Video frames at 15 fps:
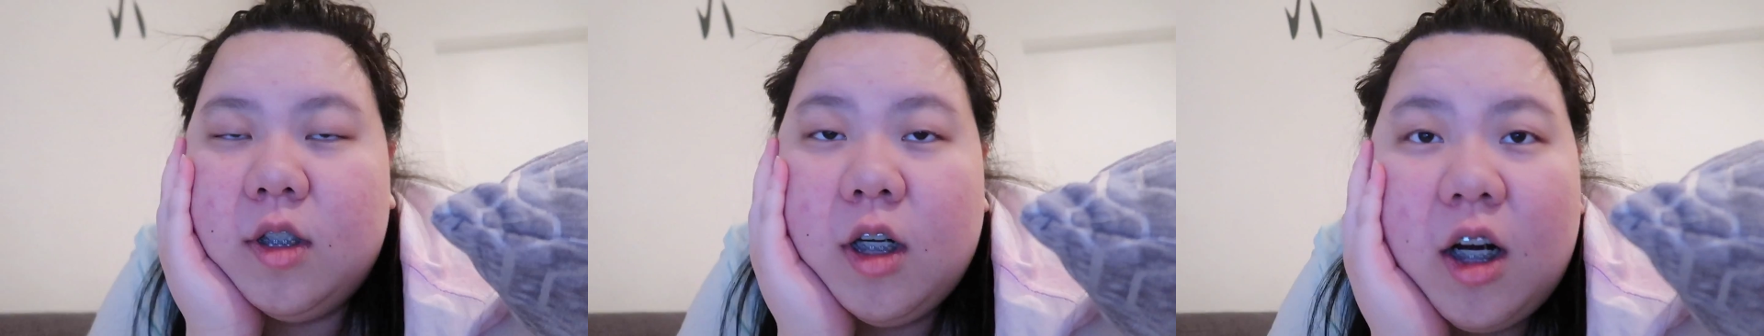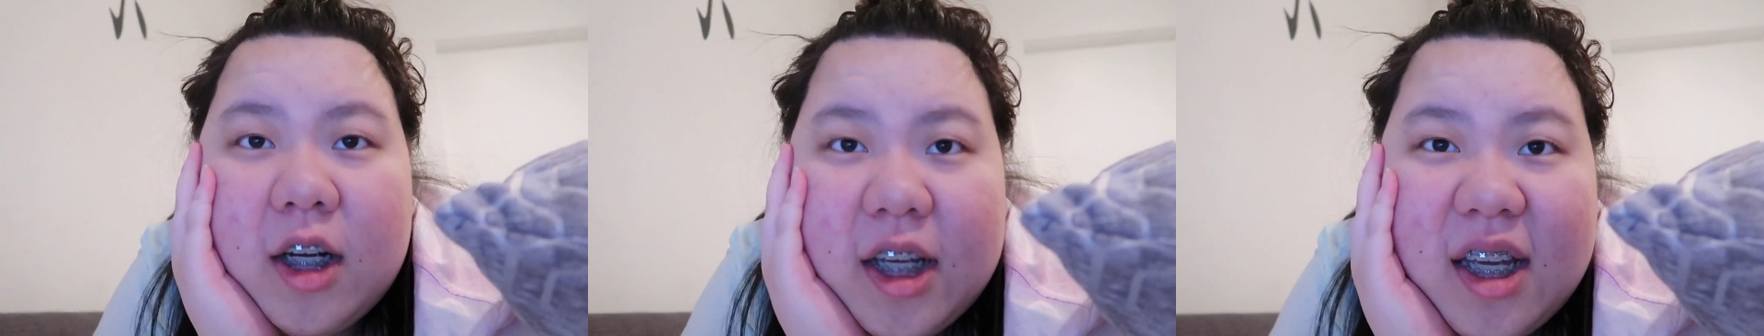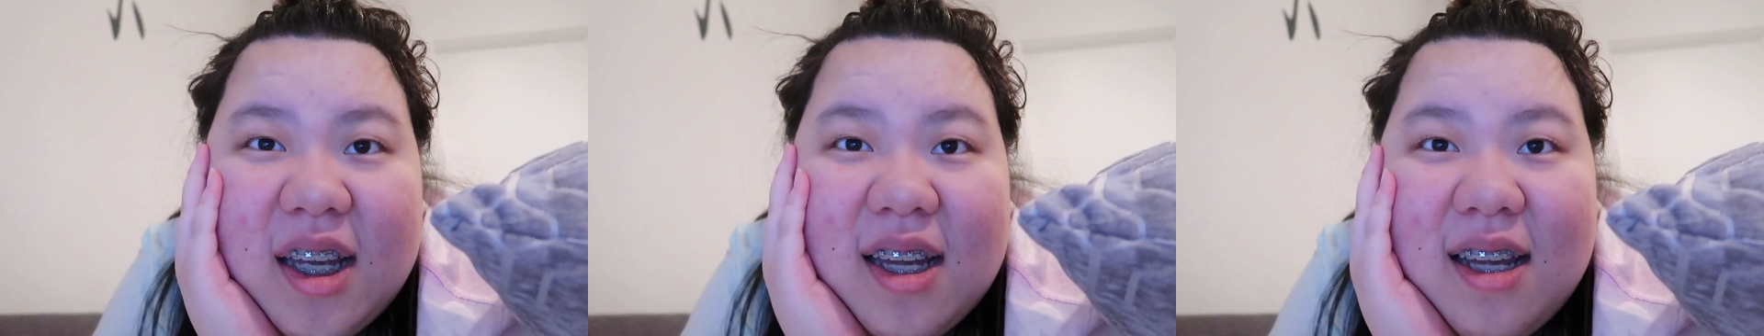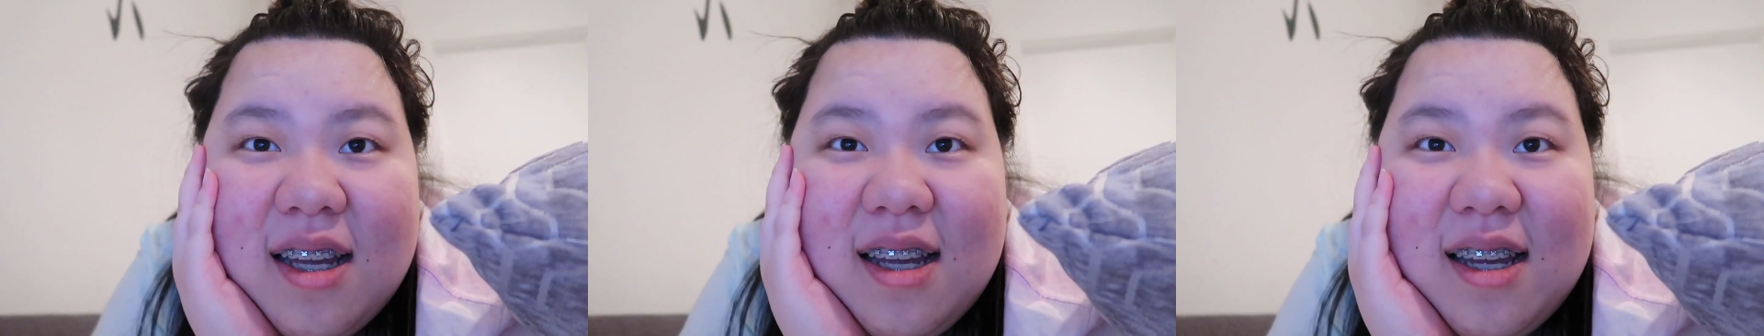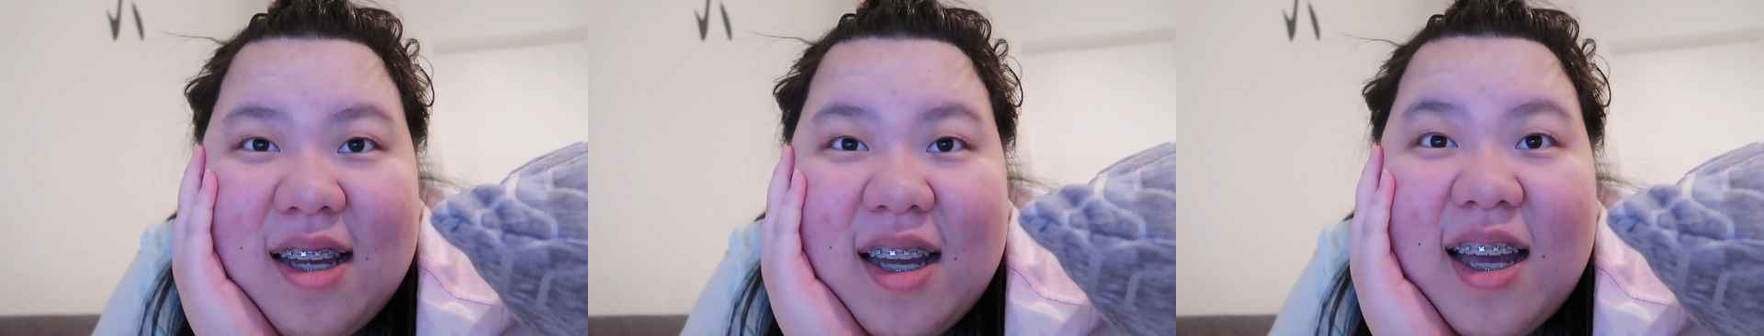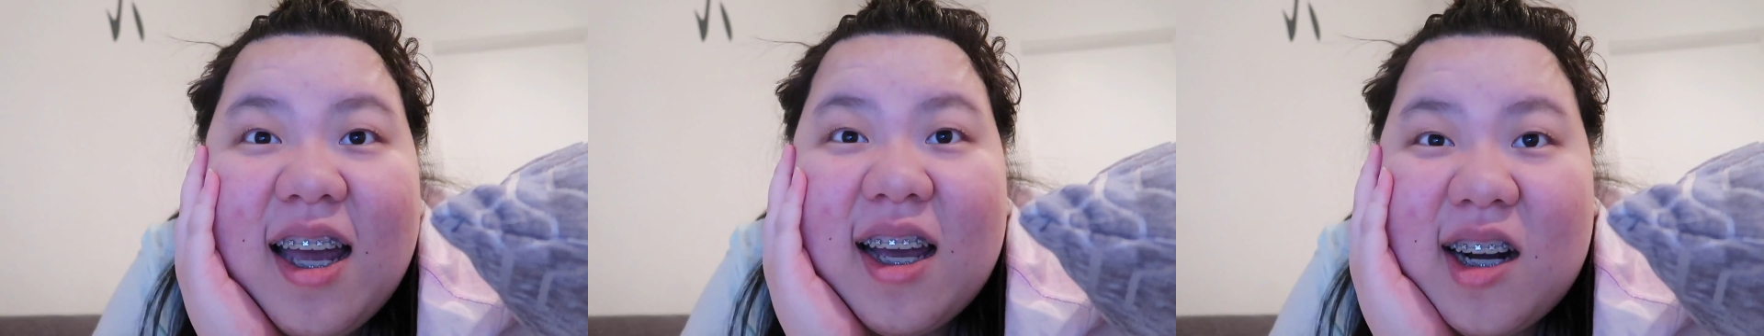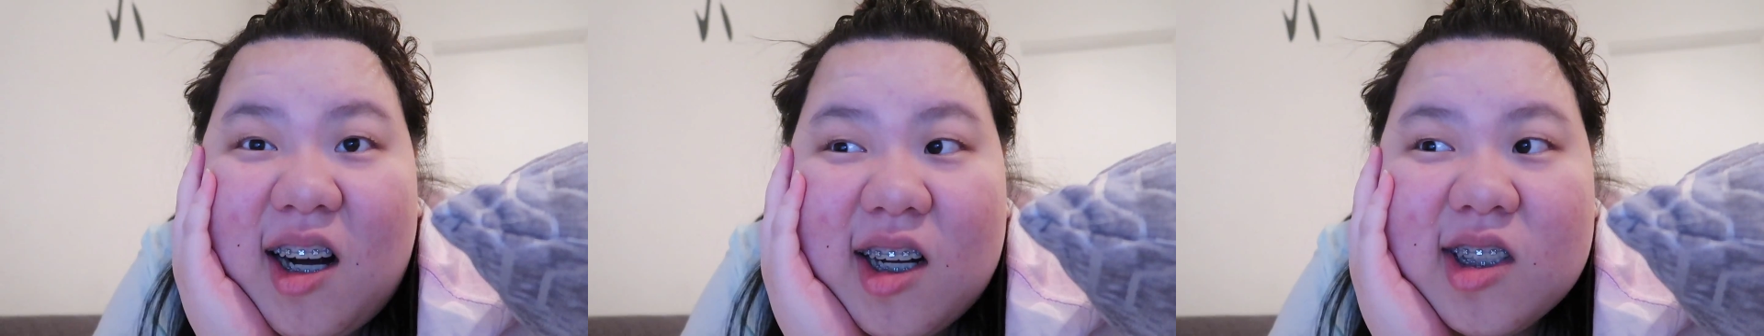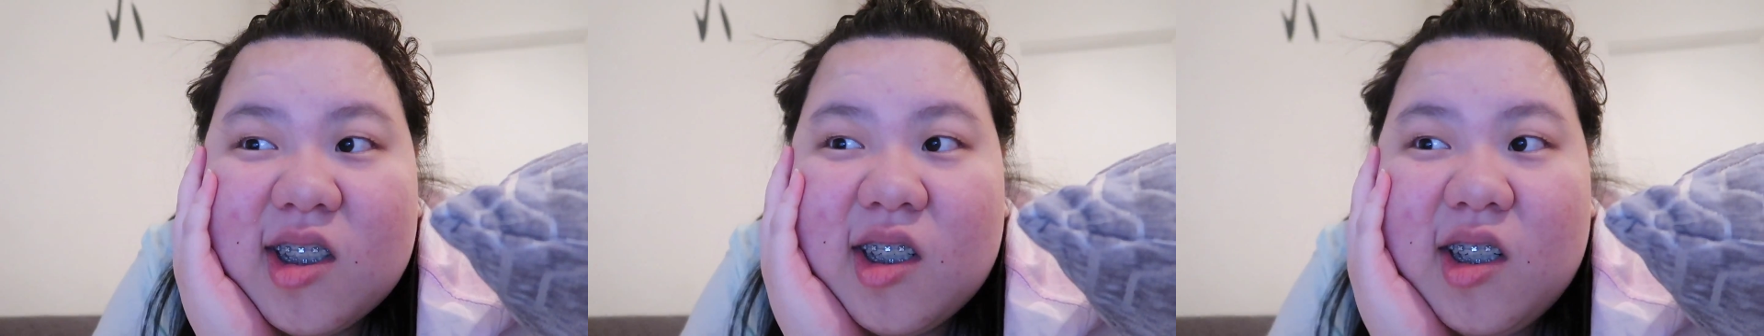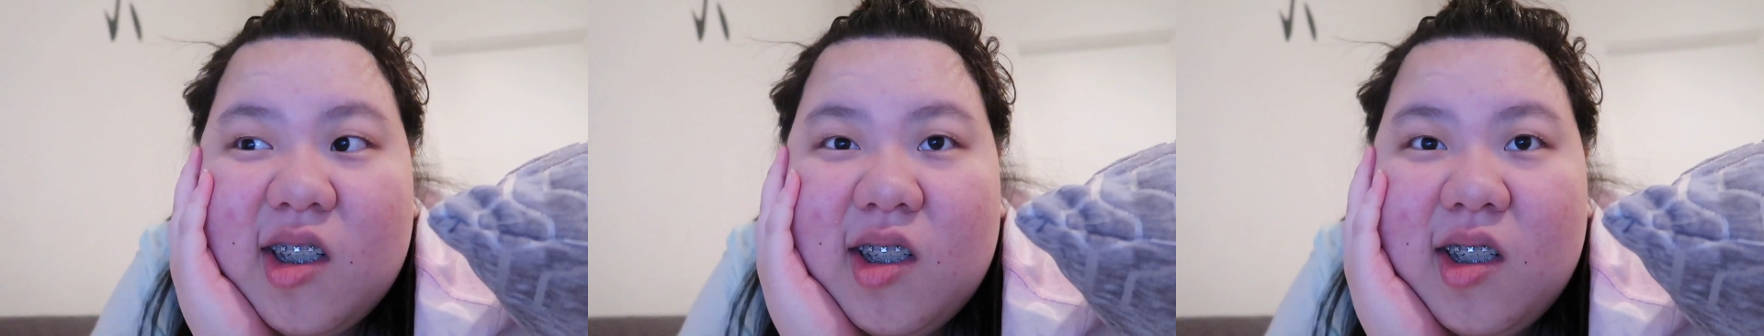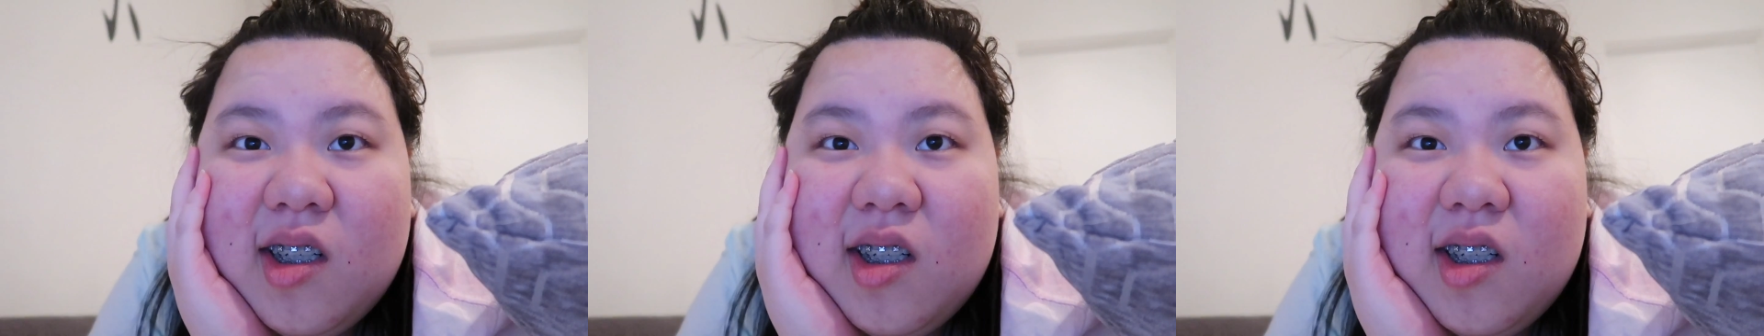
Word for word: Target and concert.